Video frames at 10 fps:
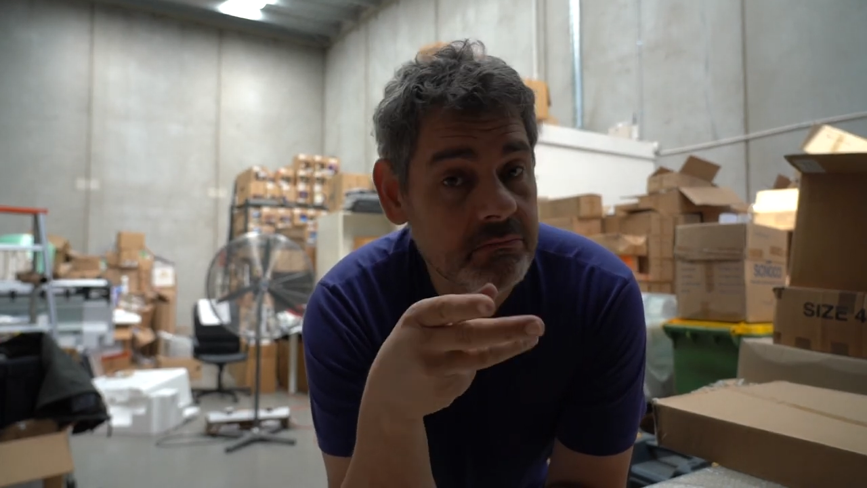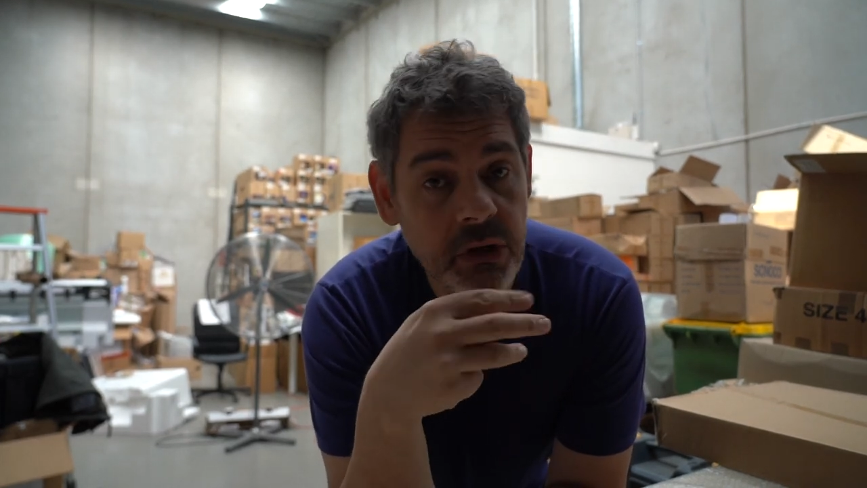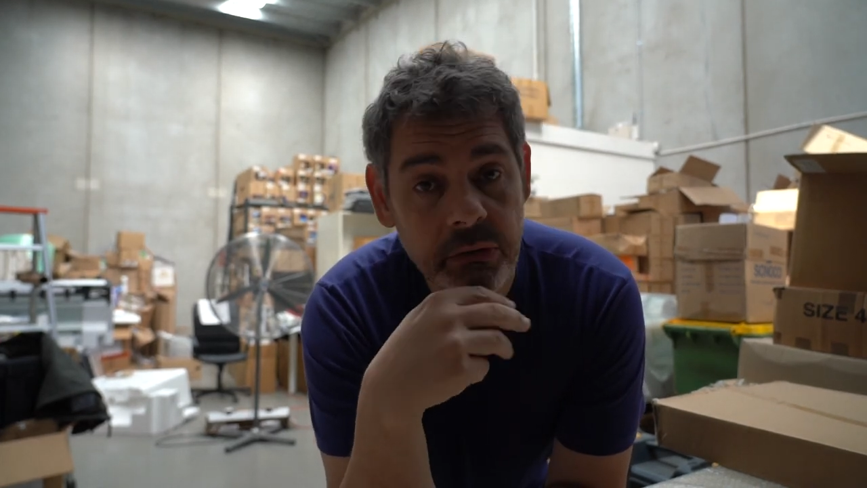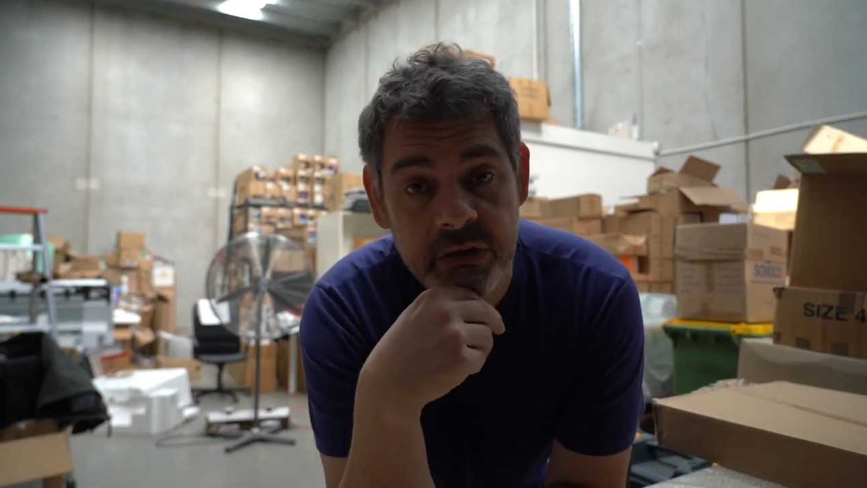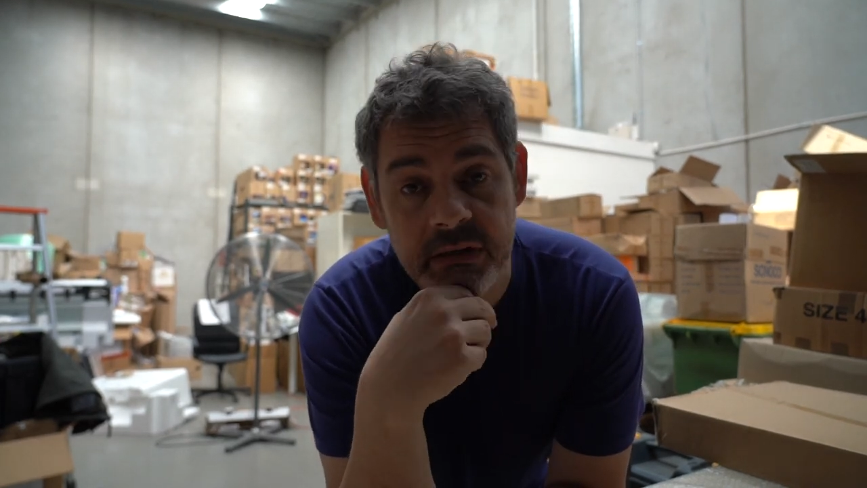
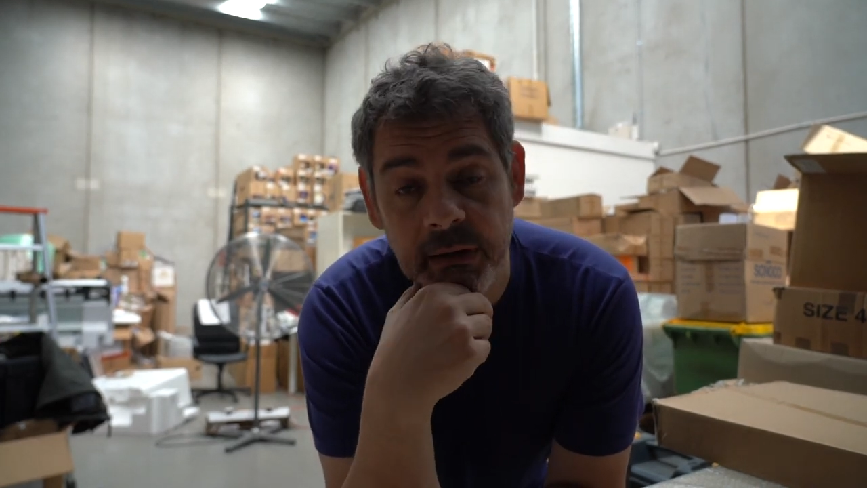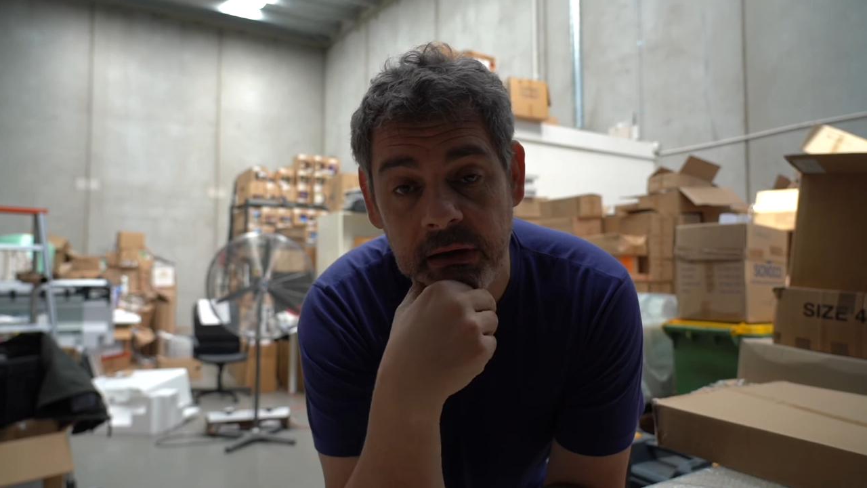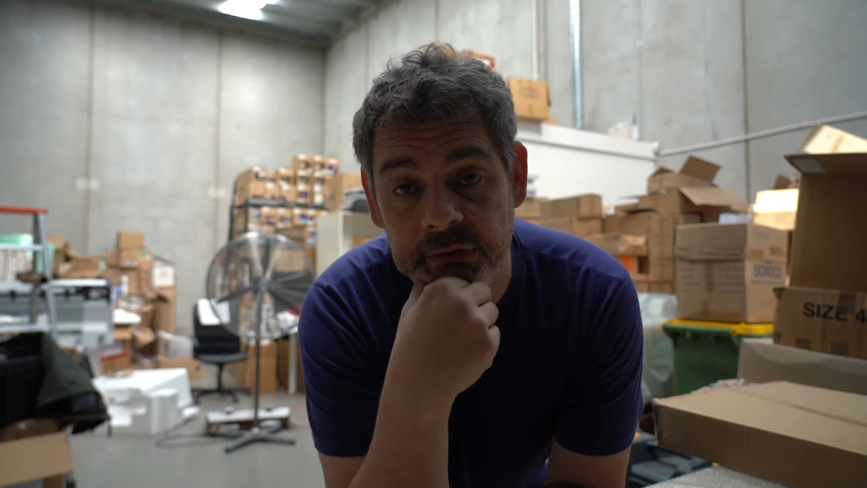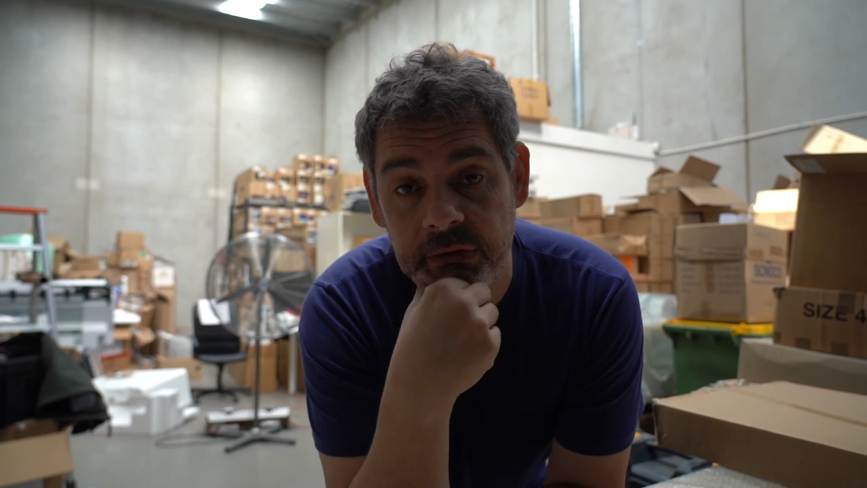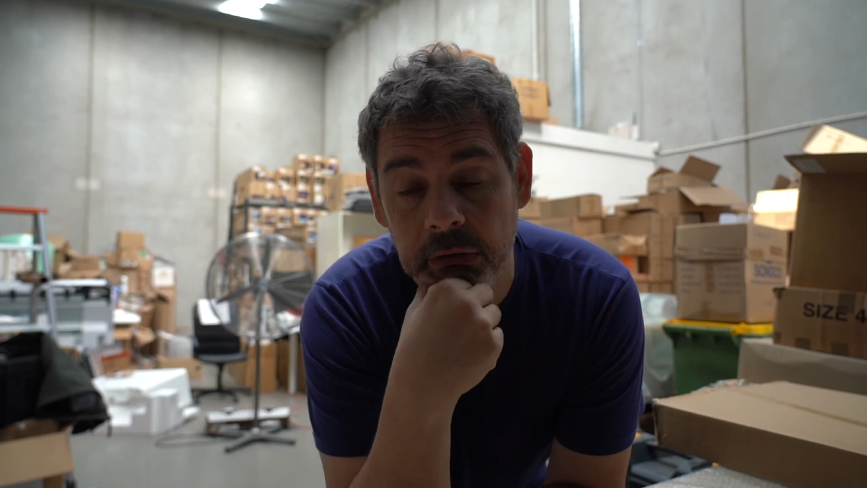not just
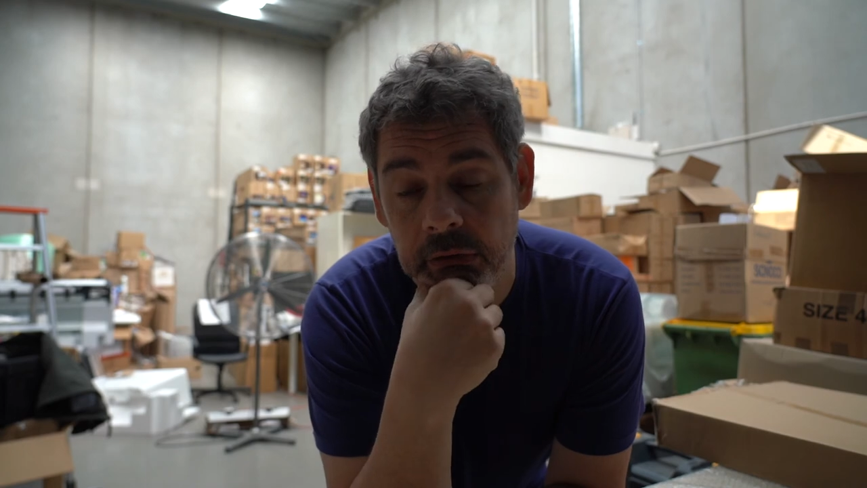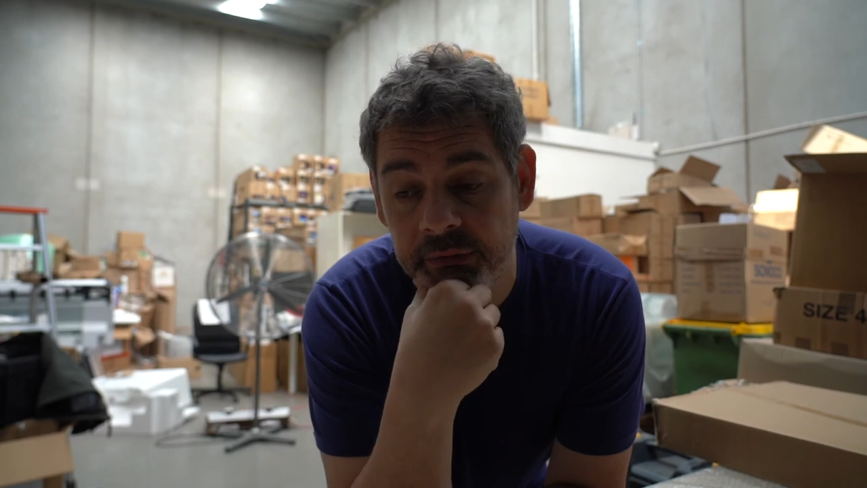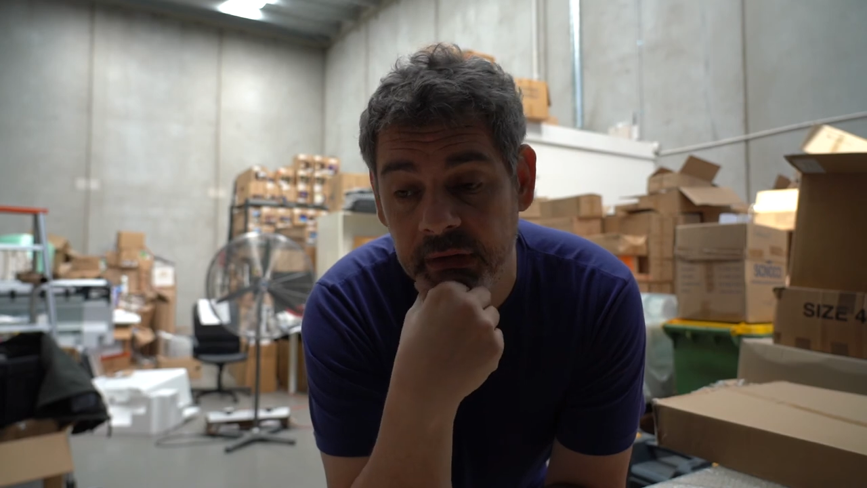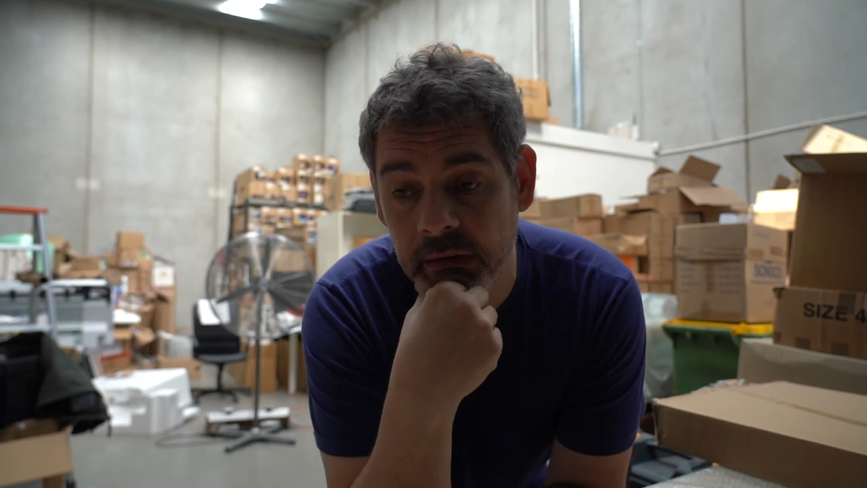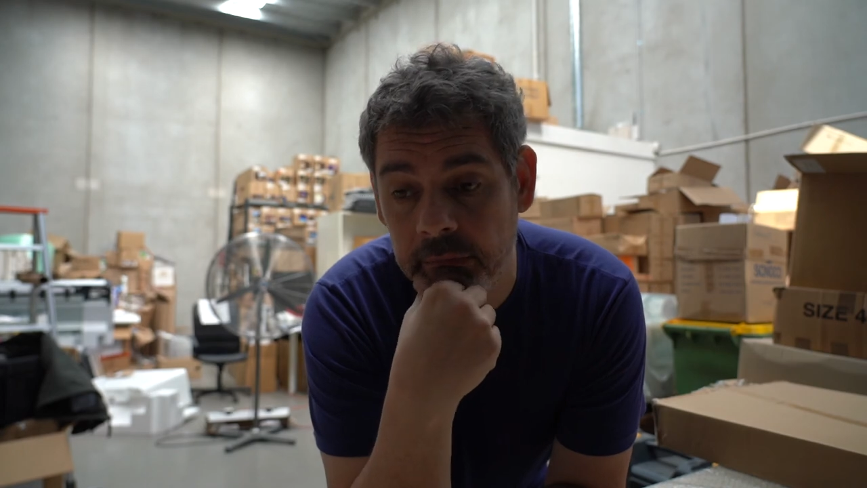about
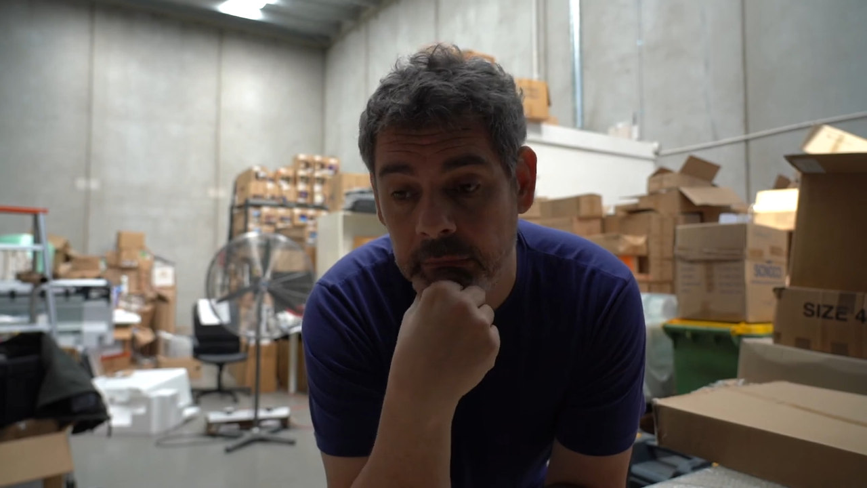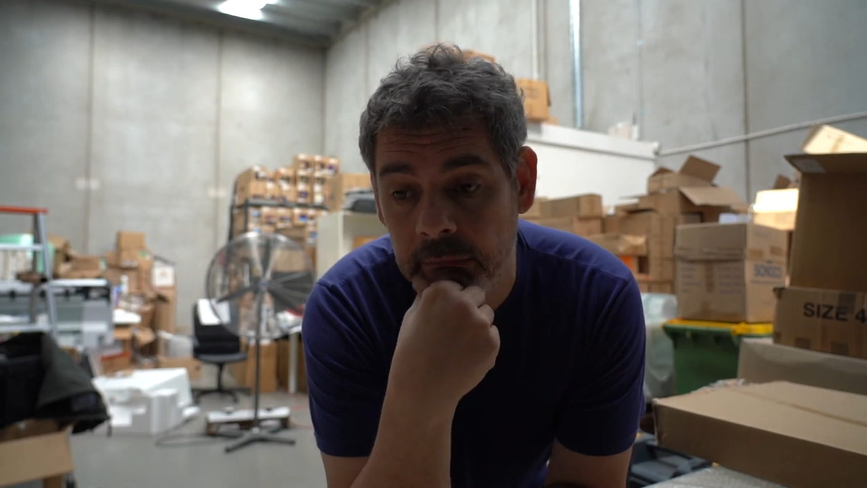photography,